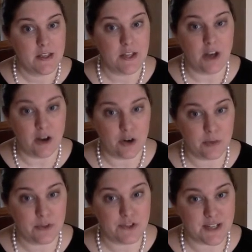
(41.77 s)
the
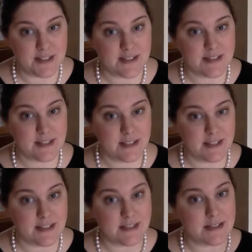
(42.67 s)
Honorable Justice
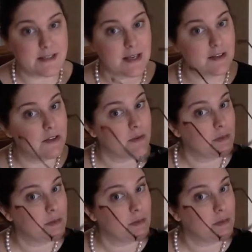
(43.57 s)
Scalia's dissent.